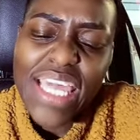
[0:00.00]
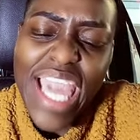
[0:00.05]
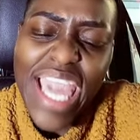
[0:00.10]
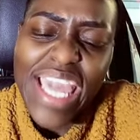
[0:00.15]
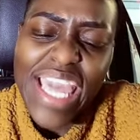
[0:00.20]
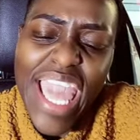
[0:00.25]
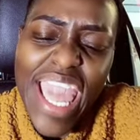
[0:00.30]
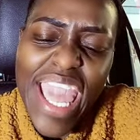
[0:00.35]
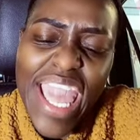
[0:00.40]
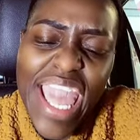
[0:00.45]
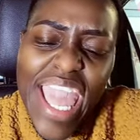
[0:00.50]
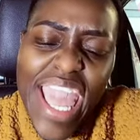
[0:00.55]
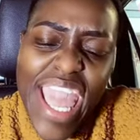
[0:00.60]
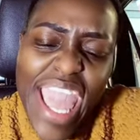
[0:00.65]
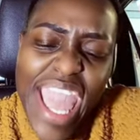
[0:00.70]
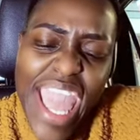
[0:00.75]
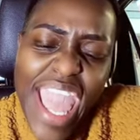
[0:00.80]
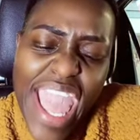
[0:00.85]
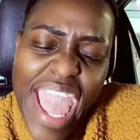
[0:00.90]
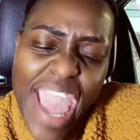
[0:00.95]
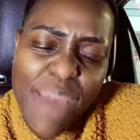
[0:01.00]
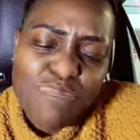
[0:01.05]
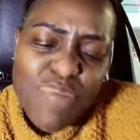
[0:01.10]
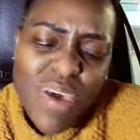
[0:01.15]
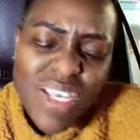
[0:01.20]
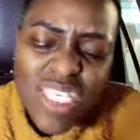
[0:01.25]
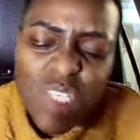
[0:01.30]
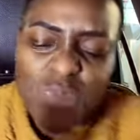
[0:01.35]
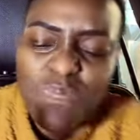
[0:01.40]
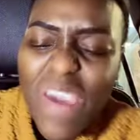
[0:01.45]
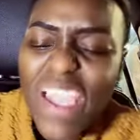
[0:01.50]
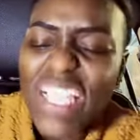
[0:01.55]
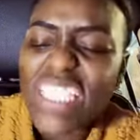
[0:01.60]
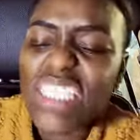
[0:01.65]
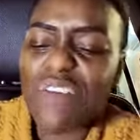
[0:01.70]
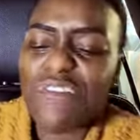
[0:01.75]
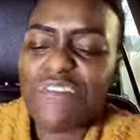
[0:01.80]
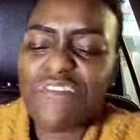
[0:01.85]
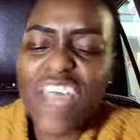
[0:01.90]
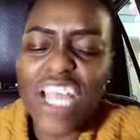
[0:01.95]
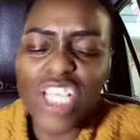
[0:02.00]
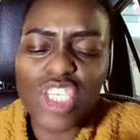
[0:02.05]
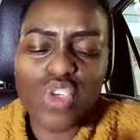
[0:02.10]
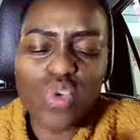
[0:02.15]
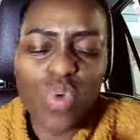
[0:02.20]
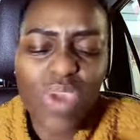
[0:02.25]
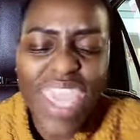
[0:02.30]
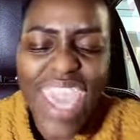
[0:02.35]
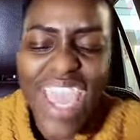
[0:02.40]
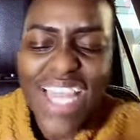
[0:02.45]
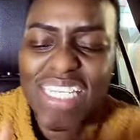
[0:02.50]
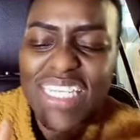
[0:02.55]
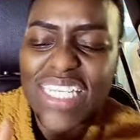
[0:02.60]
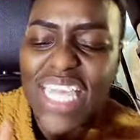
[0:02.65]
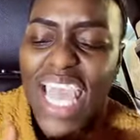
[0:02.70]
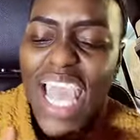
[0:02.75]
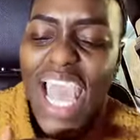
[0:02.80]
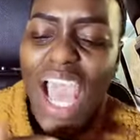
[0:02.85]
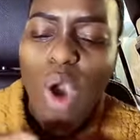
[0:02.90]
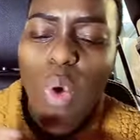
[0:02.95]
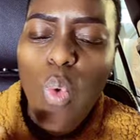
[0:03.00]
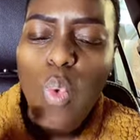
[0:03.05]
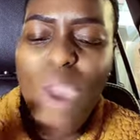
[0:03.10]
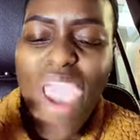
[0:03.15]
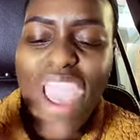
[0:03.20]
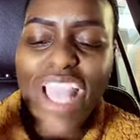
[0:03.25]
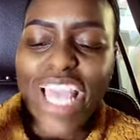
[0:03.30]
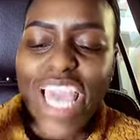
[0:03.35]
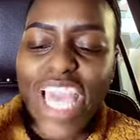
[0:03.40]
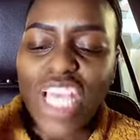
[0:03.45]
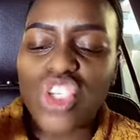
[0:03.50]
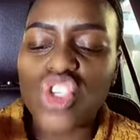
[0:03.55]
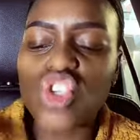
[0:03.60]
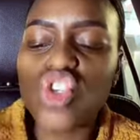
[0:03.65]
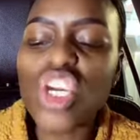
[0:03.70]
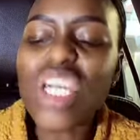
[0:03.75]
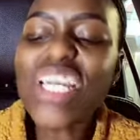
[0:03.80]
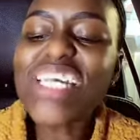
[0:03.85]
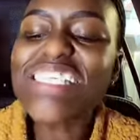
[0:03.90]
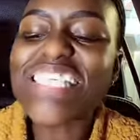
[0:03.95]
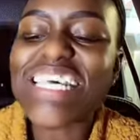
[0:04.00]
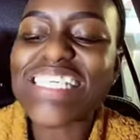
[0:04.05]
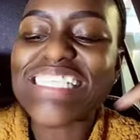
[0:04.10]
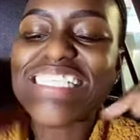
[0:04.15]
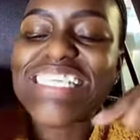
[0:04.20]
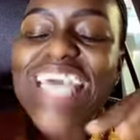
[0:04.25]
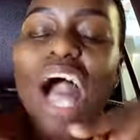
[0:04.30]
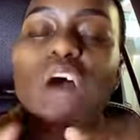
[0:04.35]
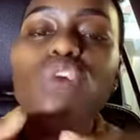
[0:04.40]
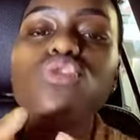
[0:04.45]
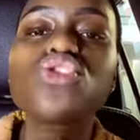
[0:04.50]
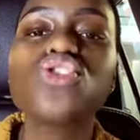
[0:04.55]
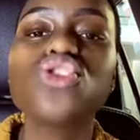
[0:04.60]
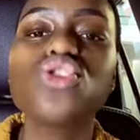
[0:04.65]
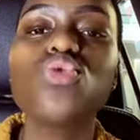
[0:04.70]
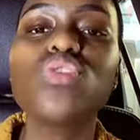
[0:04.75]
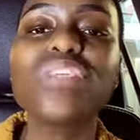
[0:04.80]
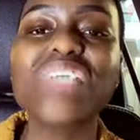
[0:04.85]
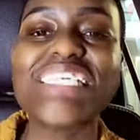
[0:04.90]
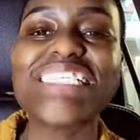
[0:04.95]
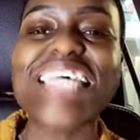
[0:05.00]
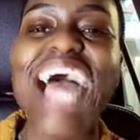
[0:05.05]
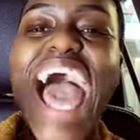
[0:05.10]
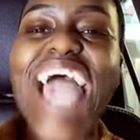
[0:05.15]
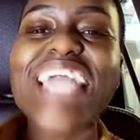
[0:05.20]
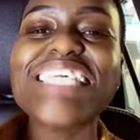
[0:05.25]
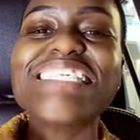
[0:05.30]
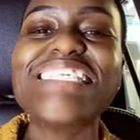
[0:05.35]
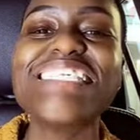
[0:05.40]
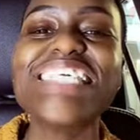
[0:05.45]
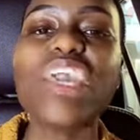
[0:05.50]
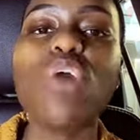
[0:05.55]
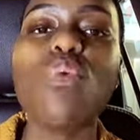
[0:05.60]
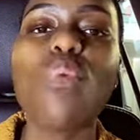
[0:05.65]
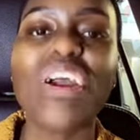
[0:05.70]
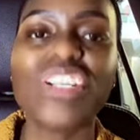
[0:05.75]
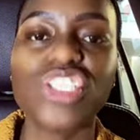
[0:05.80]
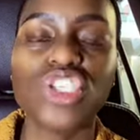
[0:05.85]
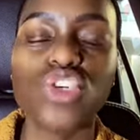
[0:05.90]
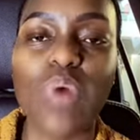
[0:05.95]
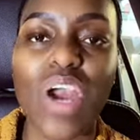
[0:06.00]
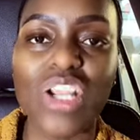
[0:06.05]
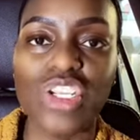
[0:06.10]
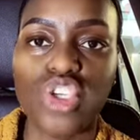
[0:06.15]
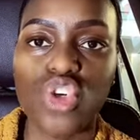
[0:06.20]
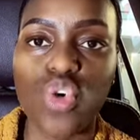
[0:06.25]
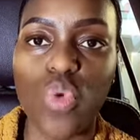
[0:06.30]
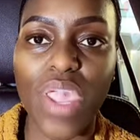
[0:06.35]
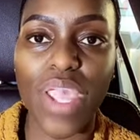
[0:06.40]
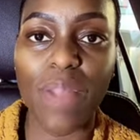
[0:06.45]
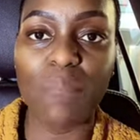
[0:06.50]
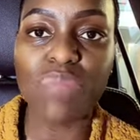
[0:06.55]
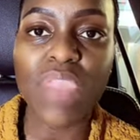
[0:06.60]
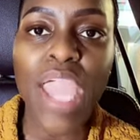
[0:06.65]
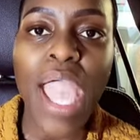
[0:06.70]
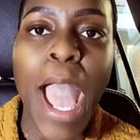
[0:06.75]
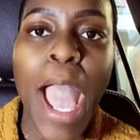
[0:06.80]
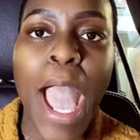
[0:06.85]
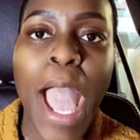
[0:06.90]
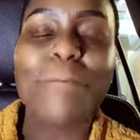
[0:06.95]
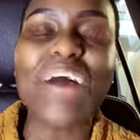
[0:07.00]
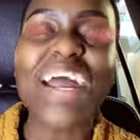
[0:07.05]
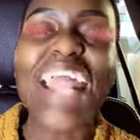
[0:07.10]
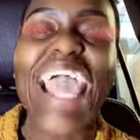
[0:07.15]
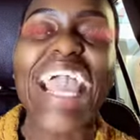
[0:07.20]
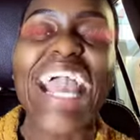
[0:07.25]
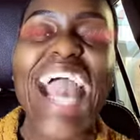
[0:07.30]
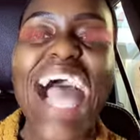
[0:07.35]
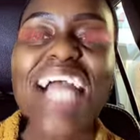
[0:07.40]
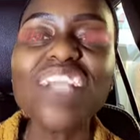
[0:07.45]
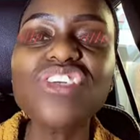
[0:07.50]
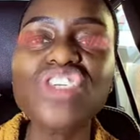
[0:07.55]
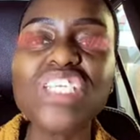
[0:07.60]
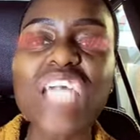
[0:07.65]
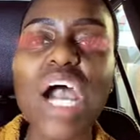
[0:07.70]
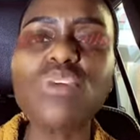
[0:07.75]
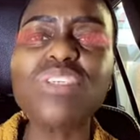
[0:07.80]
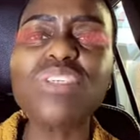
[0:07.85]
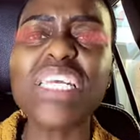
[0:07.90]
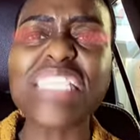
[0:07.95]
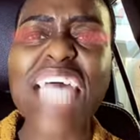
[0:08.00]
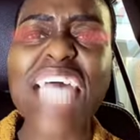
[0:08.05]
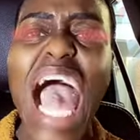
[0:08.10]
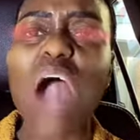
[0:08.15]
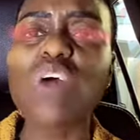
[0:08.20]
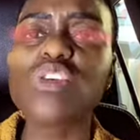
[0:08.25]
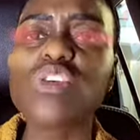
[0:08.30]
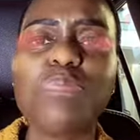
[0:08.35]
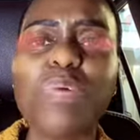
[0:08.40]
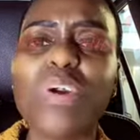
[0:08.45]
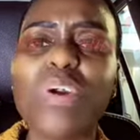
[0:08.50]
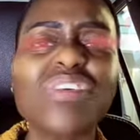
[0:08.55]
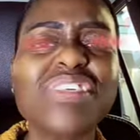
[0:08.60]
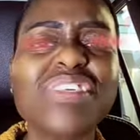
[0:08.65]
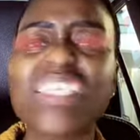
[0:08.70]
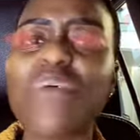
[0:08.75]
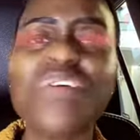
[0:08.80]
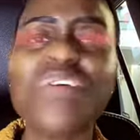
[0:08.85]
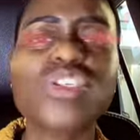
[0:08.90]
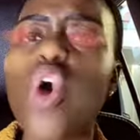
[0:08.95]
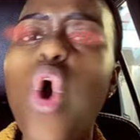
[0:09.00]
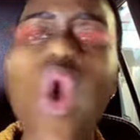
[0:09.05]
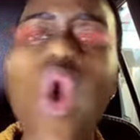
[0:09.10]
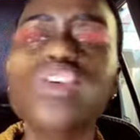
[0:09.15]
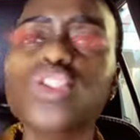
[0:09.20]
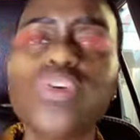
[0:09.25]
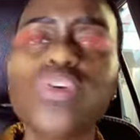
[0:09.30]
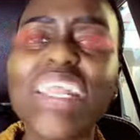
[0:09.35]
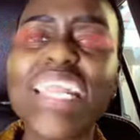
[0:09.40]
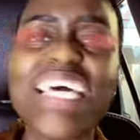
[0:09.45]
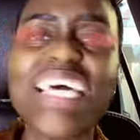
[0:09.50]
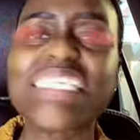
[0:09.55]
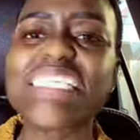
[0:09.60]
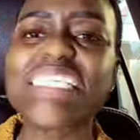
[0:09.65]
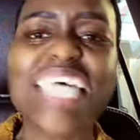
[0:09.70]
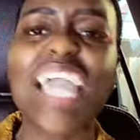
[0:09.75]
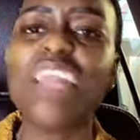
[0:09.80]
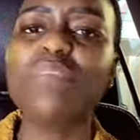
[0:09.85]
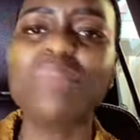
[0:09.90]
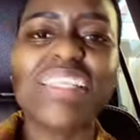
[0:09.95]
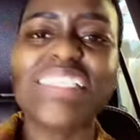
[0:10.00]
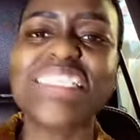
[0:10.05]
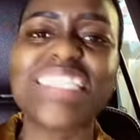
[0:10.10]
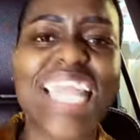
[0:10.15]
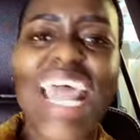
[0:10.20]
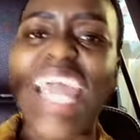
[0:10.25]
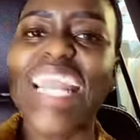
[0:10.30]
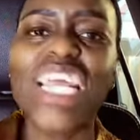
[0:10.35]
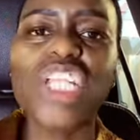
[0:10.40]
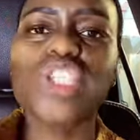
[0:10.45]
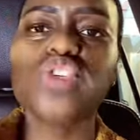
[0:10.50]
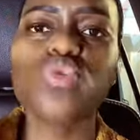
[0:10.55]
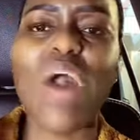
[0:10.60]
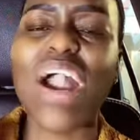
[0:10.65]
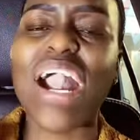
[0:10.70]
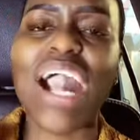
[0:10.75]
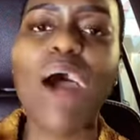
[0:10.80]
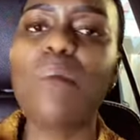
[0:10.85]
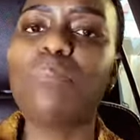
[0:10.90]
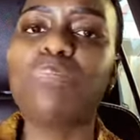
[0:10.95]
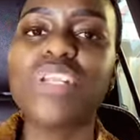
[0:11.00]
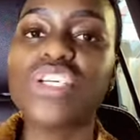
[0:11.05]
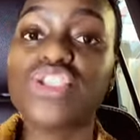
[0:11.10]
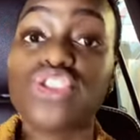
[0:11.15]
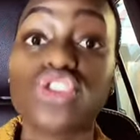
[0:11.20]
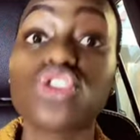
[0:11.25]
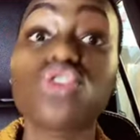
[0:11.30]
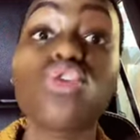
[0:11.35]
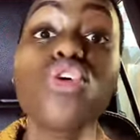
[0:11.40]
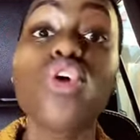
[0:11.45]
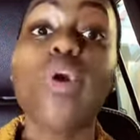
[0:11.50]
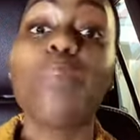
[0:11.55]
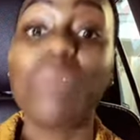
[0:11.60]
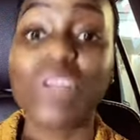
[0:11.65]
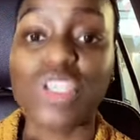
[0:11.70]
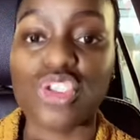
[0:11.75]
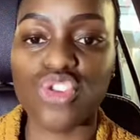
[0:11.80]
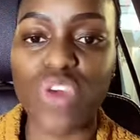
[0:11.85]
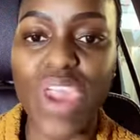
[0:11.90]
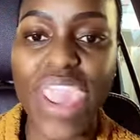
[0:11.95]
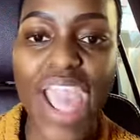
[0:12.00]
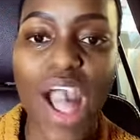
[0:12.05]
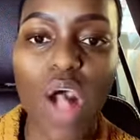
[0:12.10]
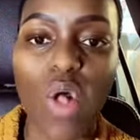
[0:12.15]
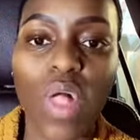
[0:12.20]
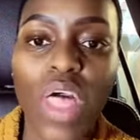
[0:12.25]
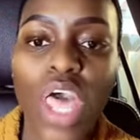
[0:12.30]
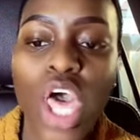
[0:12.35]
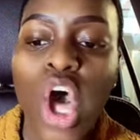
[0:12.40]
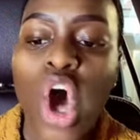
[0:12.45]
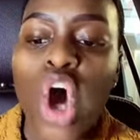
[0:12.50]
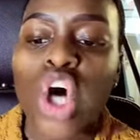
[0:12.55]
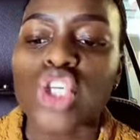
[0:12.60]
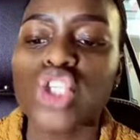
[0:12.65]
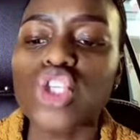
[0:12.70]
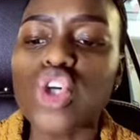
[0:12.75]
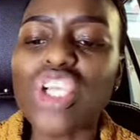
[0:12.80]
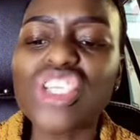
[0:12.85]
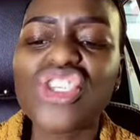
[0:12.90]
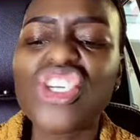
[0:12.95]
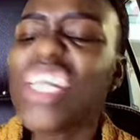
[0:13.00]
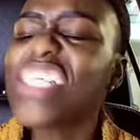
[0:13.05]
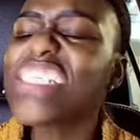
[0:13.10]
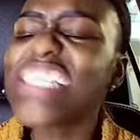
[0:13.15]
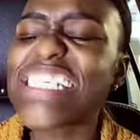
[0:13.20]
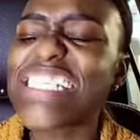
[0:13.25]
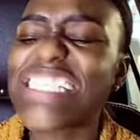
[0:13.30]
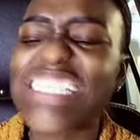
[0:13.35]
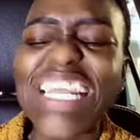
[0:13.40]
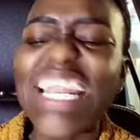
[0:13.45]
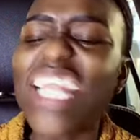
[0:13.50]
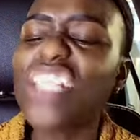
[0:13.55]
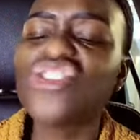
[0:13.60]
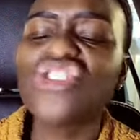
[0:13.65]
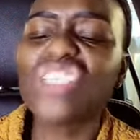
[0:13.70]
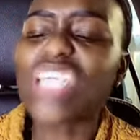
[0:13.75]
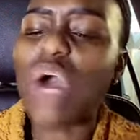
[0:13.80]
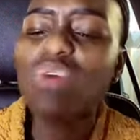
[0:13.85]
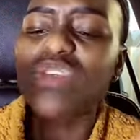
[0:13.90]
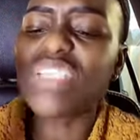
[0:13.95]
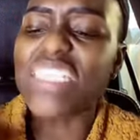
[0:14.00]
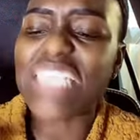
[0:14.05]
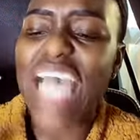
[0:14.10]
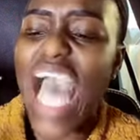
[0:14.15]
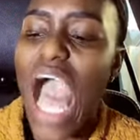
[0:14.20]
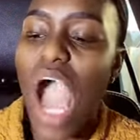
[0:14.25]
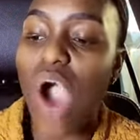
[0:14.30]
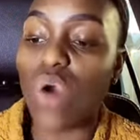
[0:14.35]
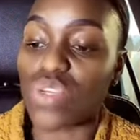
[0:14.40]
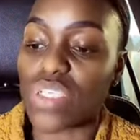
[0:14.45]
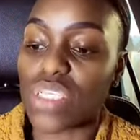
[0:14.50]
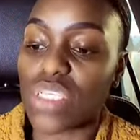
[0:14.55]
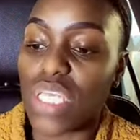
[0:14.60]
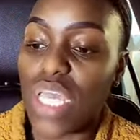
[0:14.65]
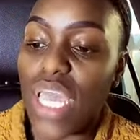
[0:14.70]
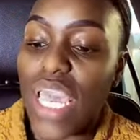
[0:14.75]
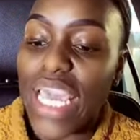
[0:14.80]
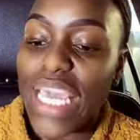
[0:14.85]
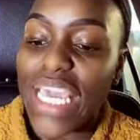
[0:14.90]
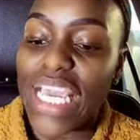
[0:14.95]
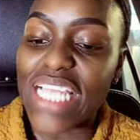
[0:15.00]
a perspective that you get where Jesus tells Judas, I see what you are doing, but I can't shout it out because there is also an assignment that I need to accomplish through your betrayal. So Jesus didn't shout it out.